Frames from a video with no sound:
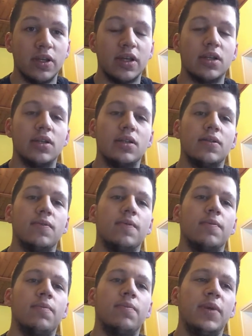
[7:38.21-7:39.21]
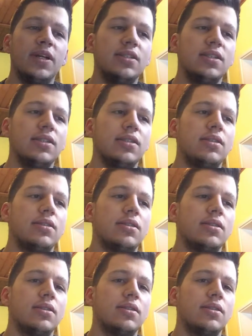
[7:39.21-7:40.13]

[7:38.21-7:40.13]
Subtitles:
Like, Mexicans